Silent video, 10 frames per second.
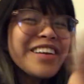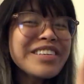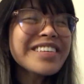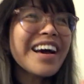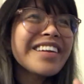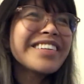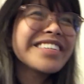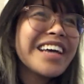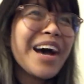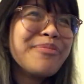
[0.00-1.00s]
just got a
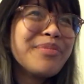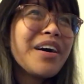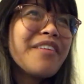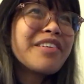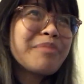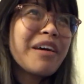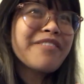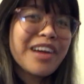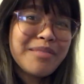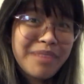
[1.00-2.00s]
D M from my
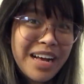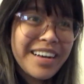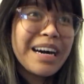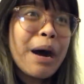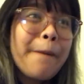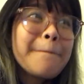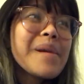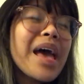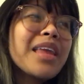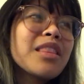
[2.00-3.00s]
friend Becca,
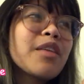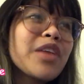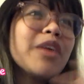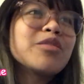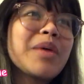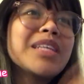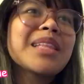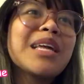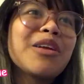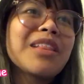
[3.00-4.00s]
and the videos
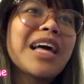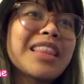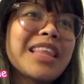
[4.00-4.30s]
basically look like